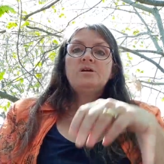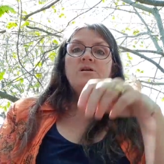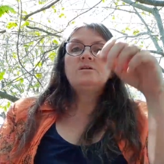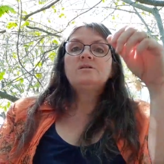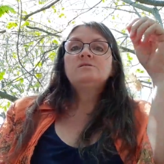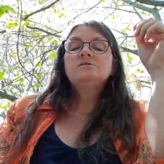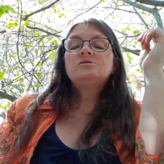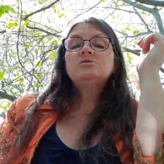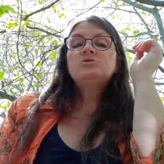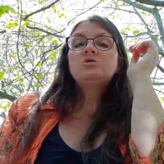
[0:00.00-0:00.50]

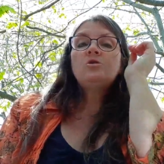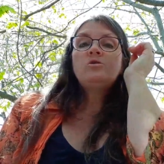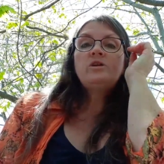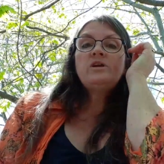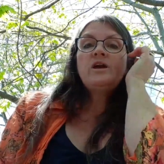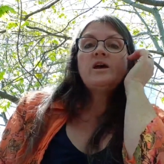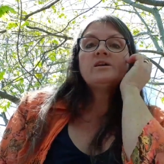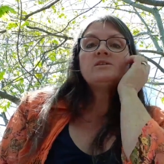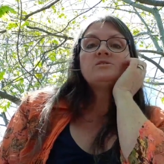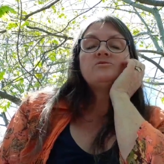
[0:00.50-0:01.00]
So Tony
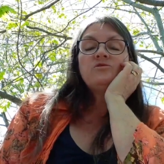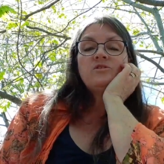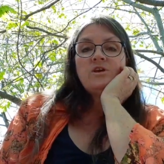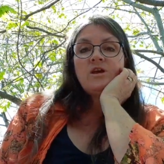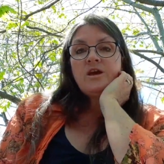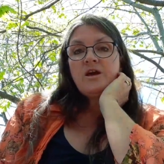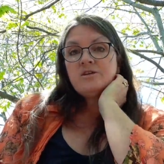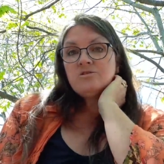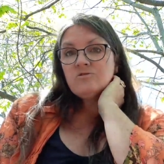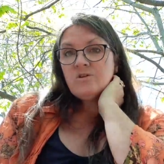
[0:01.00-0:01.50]
asked for the
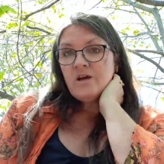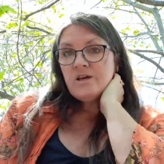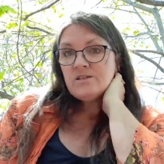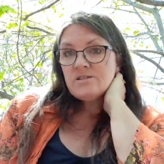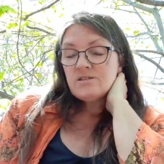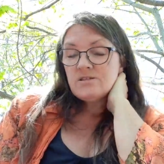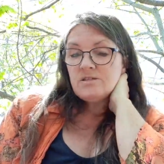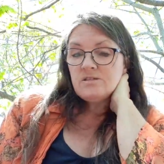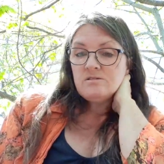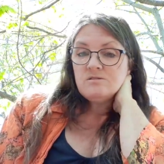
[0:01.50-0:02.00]

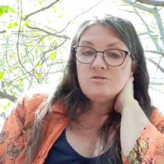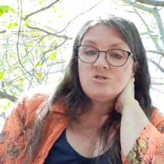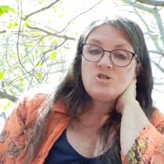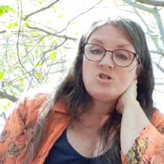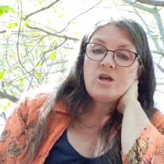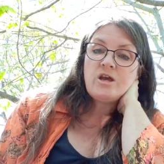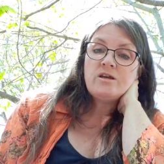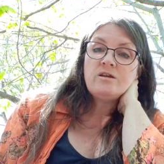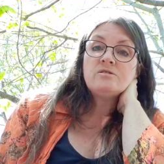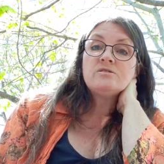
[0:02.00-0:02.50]
address, and
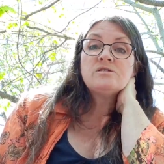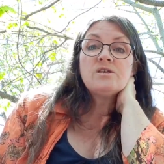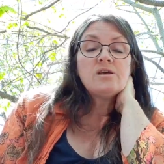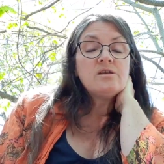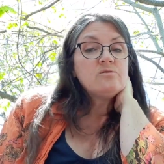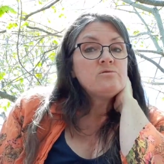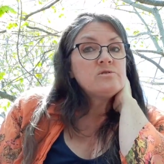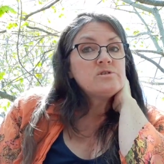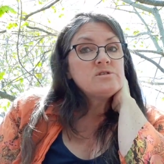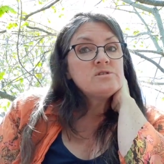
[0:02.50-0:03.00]
Shane said it
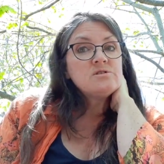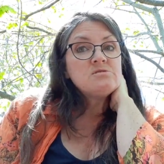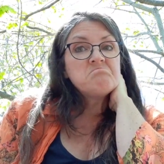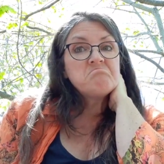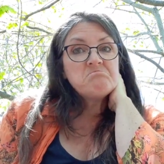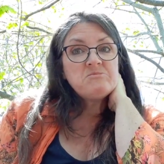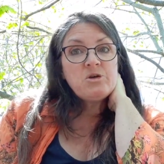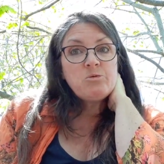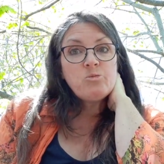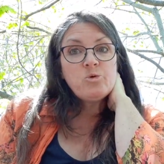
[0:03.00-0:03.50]
was
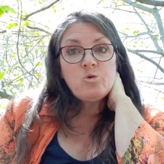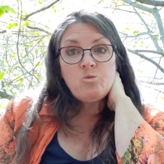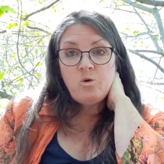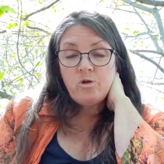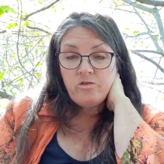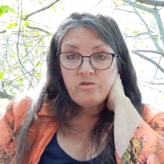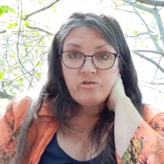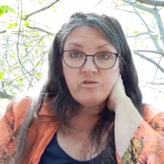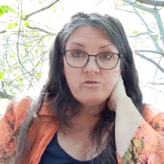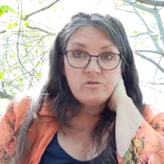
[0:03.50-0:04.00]
number
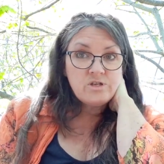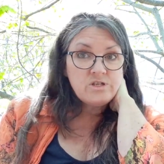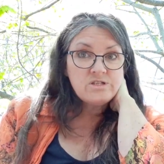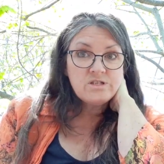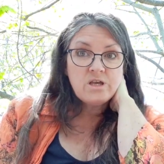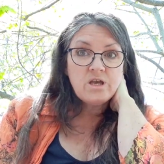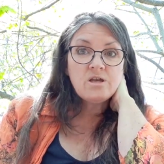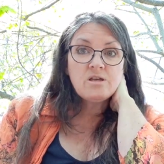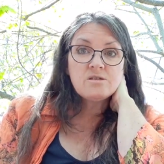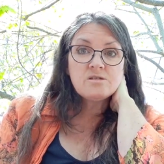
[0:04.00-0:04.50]

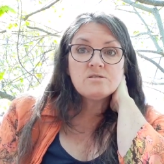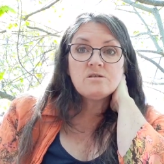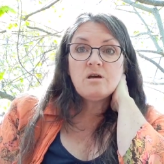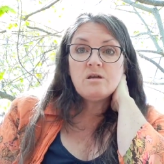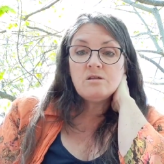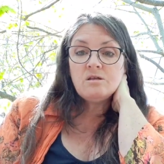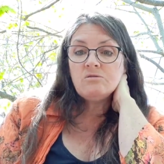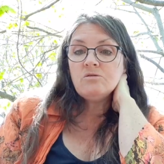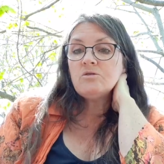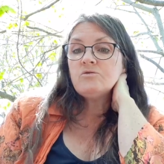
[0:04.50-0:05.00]
136 on
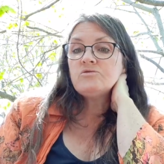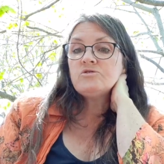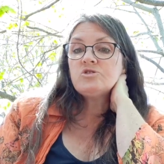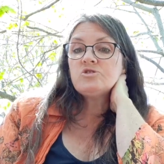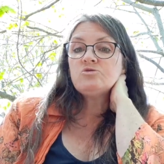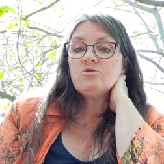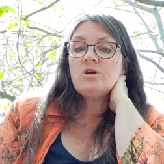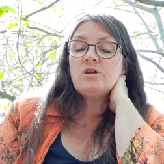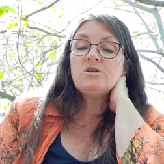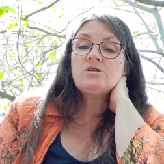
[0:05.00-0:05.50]
their own
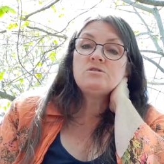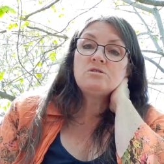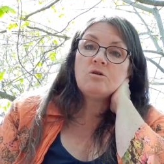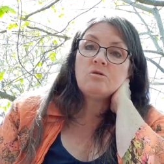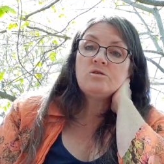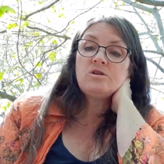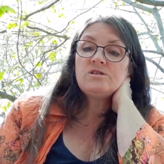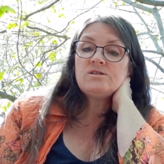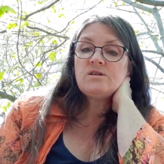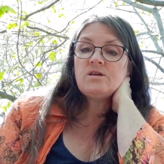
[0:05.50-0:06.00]
street, and
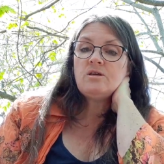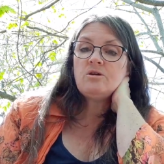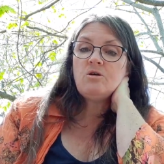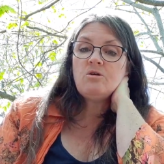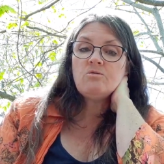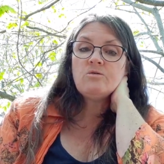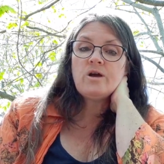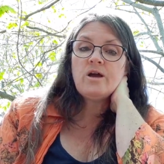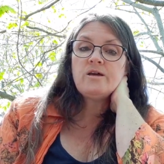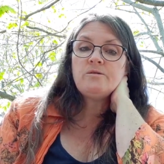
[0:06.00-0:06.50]
Tony said, all
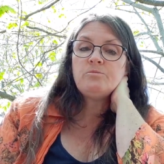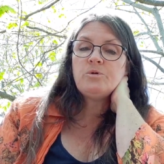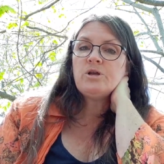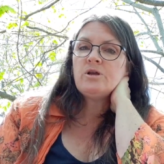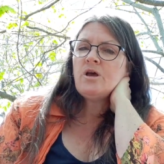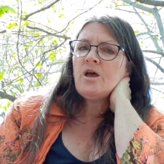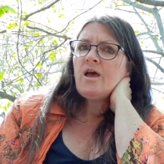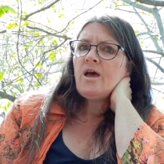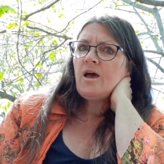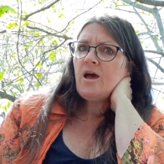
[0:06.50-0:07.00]
right, but
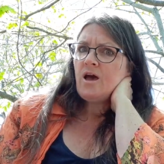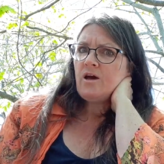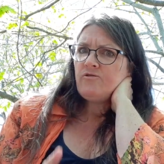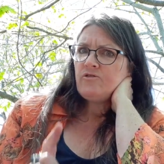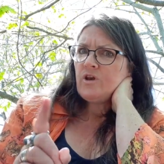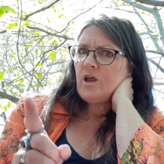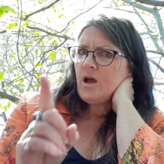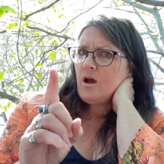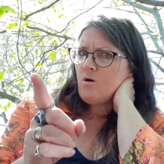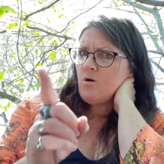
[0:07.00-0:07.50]
half
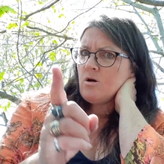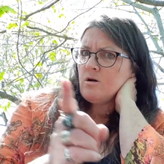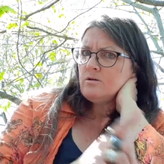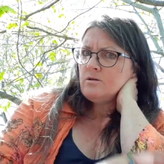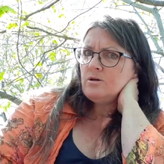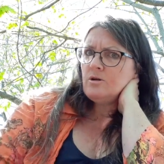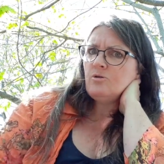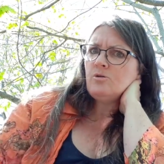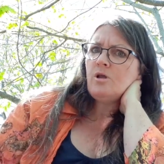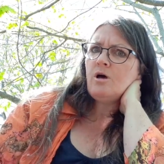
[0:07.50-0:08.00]
an hour,
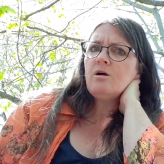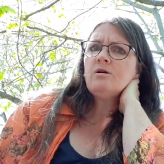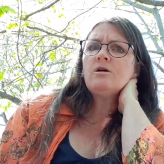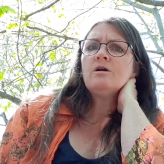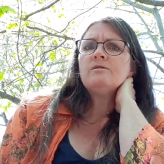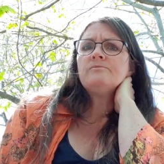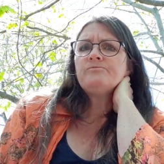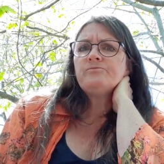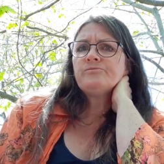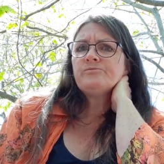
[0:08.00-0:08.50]
no longer.
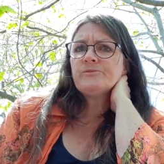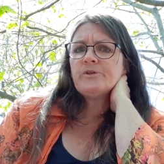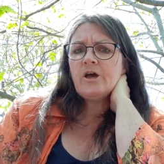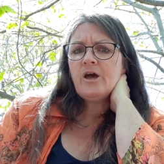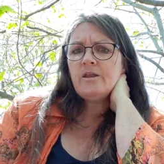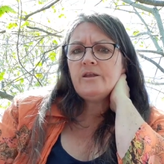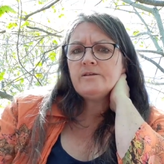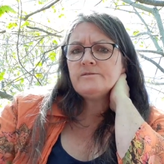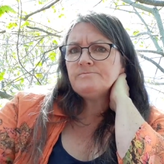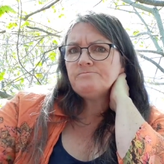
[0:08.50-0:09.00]

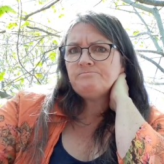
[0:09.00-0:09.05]
Got it?